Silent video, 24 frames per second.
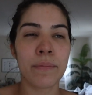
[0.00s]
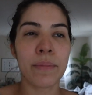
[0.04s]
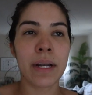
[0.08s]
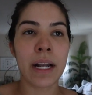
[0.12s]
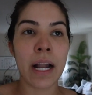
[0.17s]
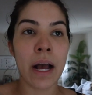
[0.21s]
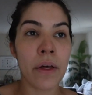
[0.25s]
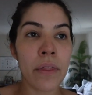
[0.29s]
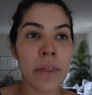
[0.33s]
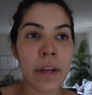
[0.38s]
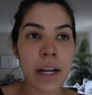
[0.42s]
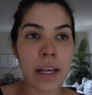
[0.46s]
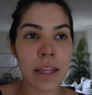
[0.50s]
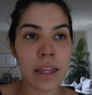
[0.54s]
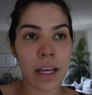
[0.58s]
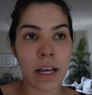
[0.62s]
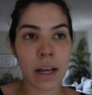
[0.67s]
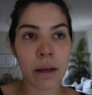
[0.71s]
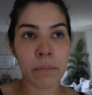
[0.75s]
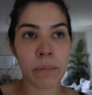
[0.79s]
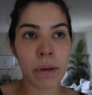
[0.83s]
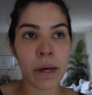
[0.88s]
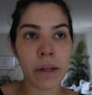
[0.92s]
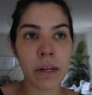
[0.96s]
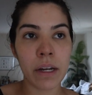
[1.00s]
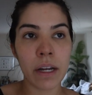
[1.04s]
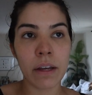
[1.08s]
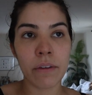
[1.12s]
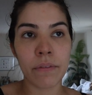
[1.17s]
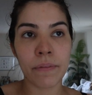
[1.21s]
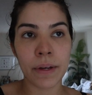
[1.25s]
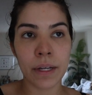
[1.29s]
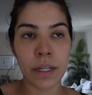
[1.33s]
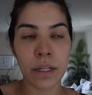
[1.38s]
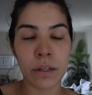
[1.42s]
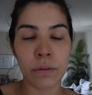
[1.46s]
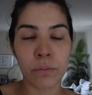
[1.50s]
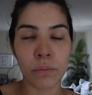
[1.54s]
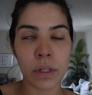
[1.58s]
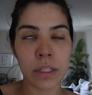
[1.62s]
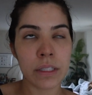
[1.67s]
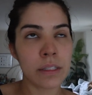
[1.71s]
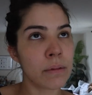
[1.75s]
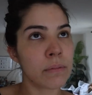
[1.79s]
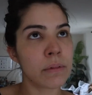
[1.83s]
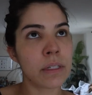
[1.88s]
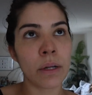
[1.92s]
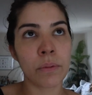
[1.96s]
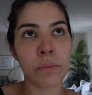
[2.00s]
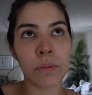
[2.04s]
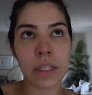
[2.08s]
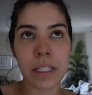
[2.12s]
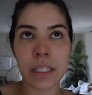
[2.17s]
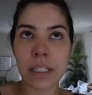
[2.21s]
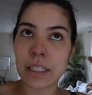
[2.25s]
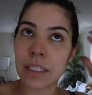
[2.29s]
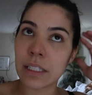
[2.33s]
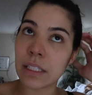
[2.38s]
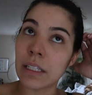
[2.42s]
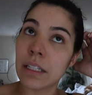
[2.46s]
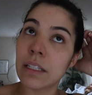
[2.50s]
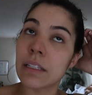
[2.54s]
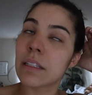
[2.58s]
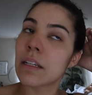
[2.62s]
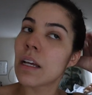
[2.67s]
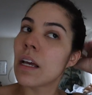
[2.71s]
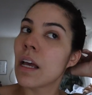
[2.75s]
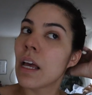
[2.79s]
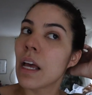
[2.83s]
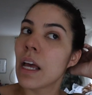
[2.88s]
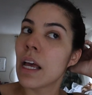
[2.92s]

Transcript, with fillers: But now that I think about it, if I once I'm done with these teas,